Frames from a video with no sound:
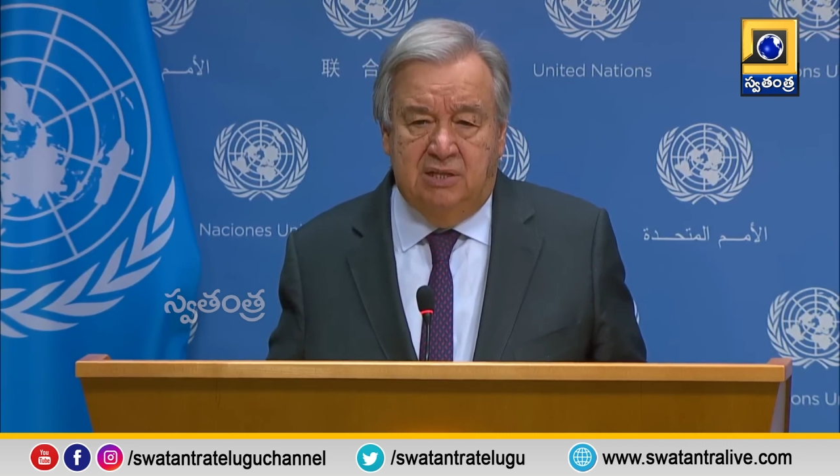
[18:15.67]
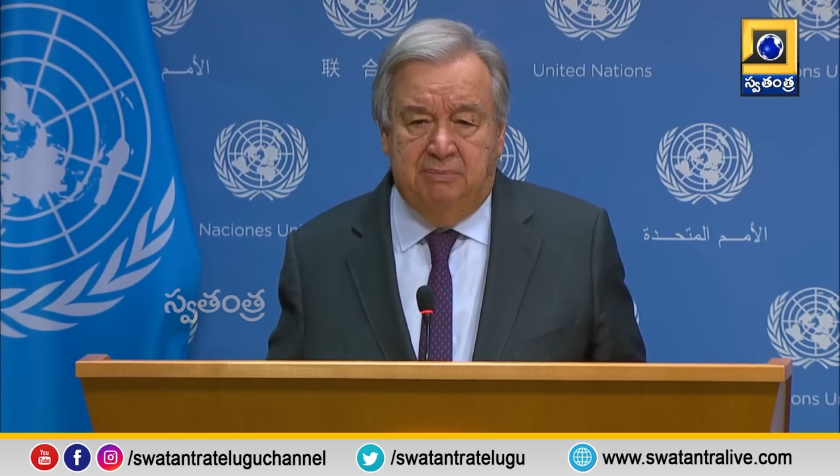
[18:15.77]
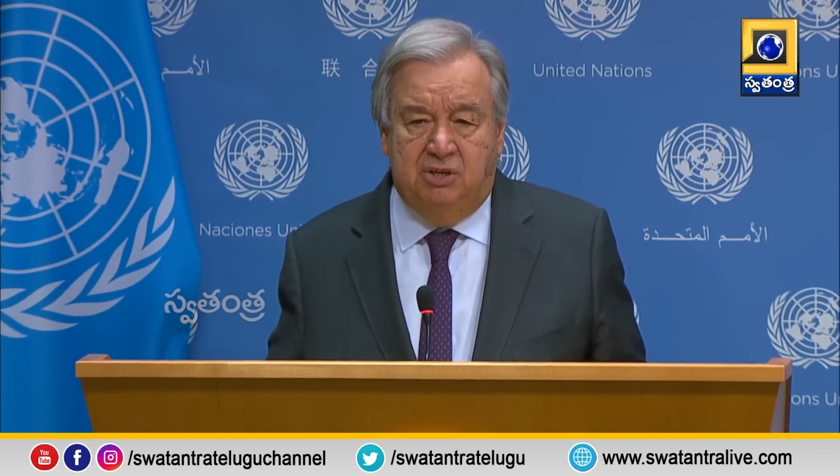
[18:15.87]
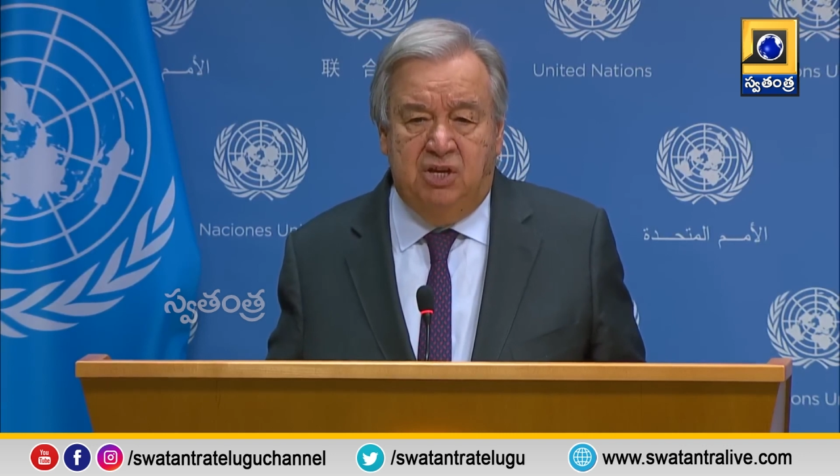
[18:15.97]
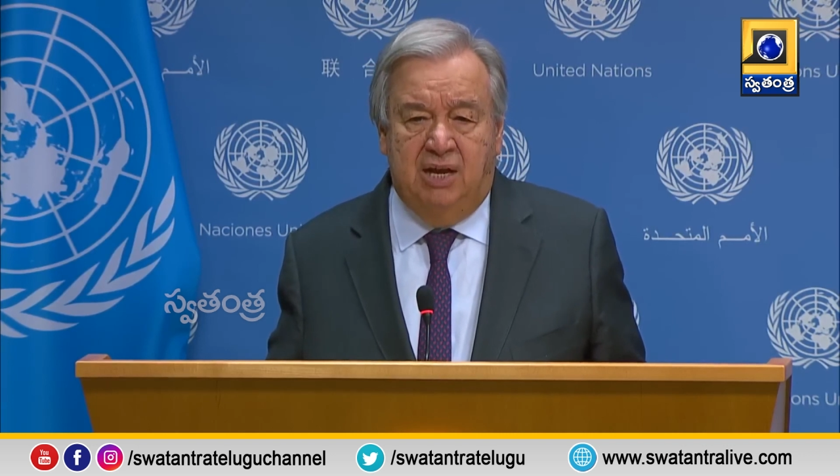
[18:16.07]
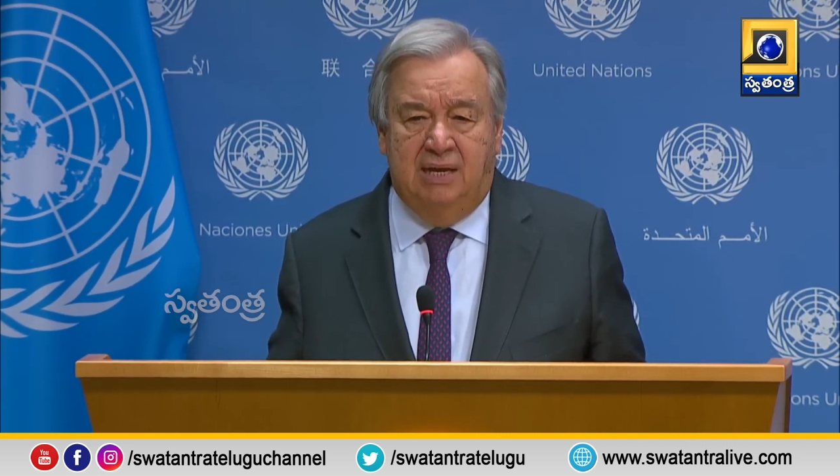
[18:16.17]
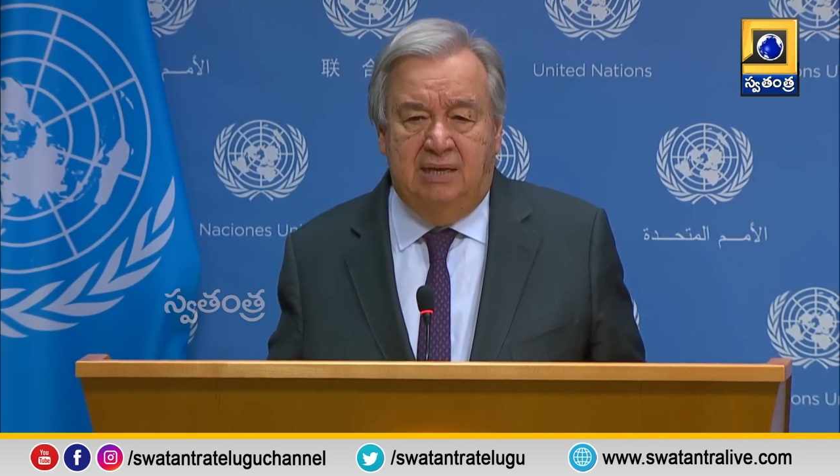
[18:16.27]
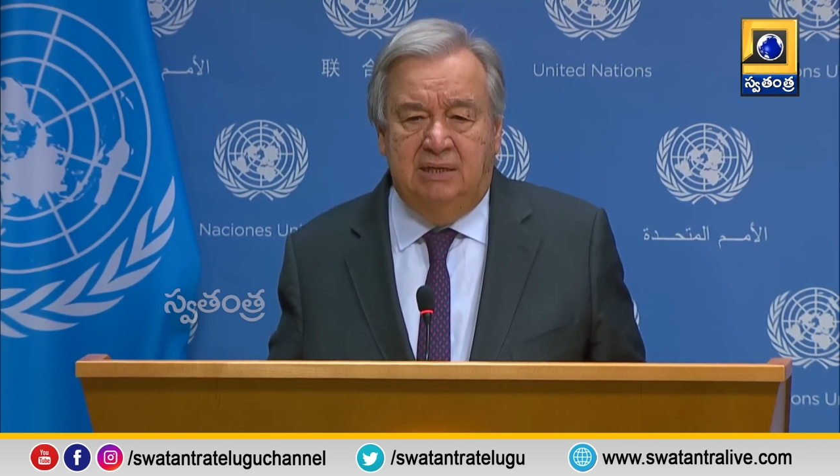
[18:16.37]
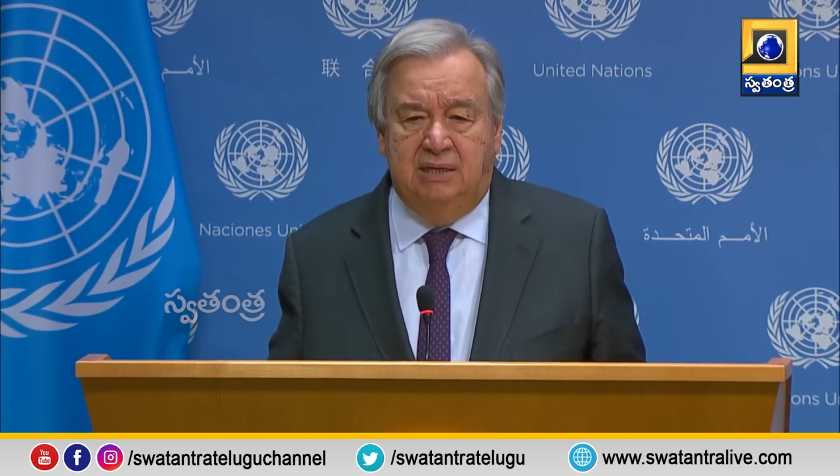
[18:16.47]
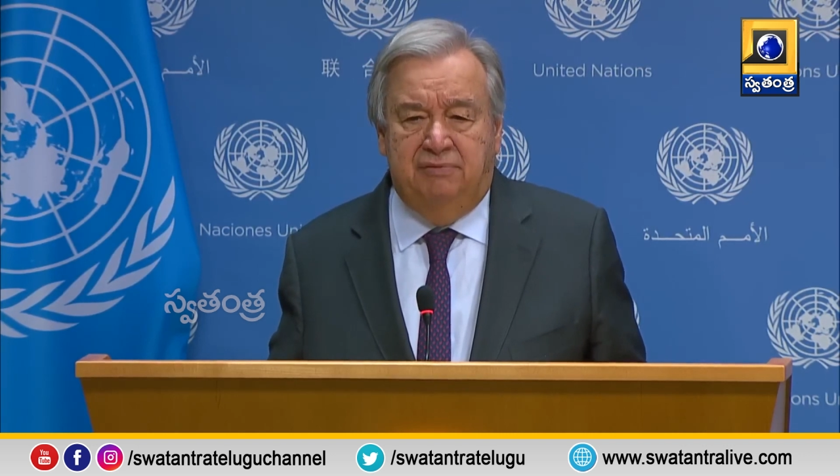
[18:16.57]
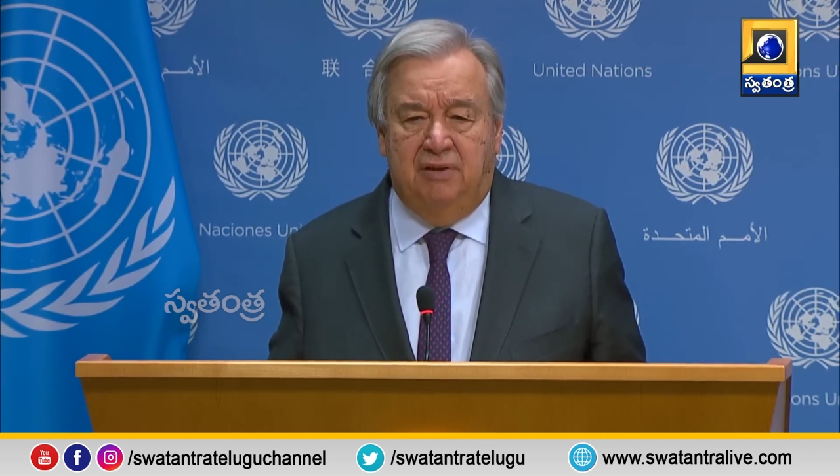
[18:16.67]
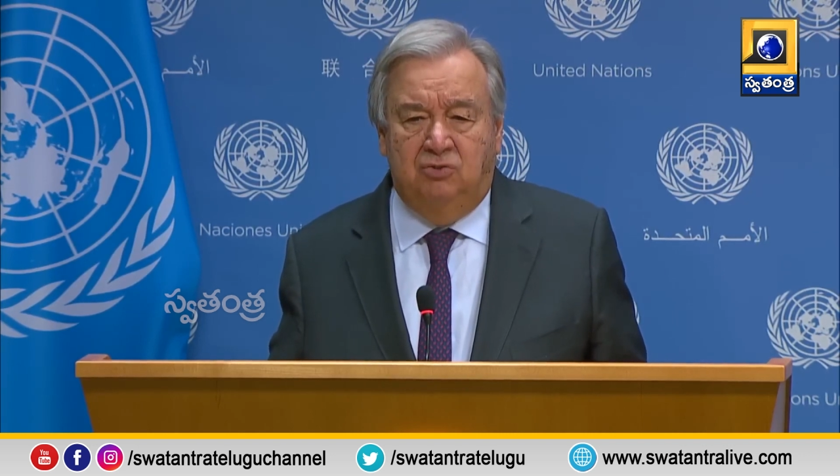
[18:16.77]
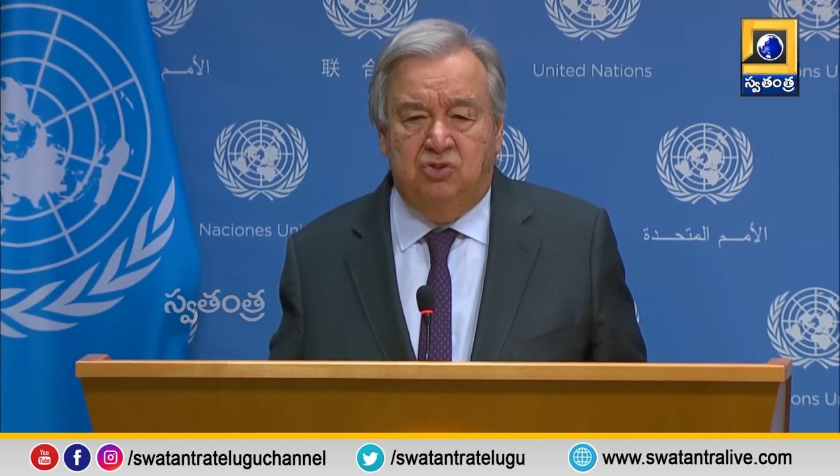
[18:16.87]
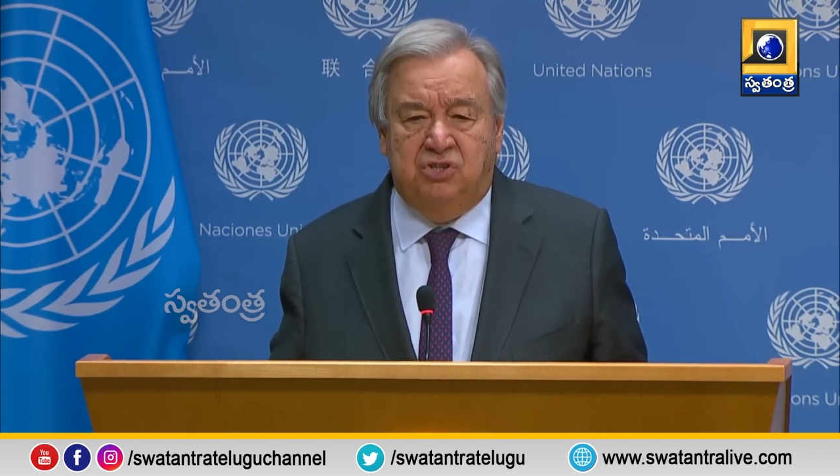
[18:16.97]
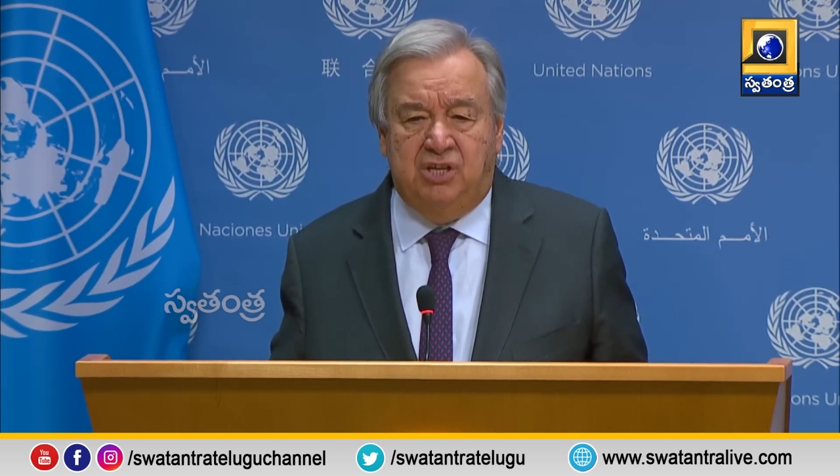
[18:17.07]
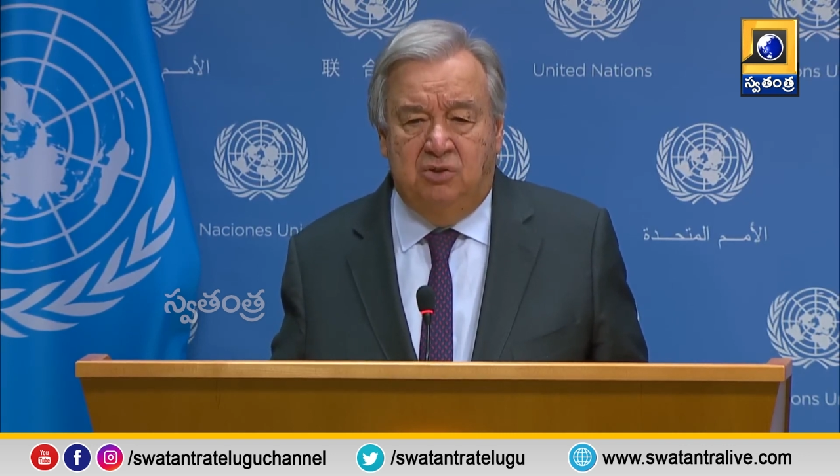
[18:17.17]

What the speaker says: Islamic Jihad have launched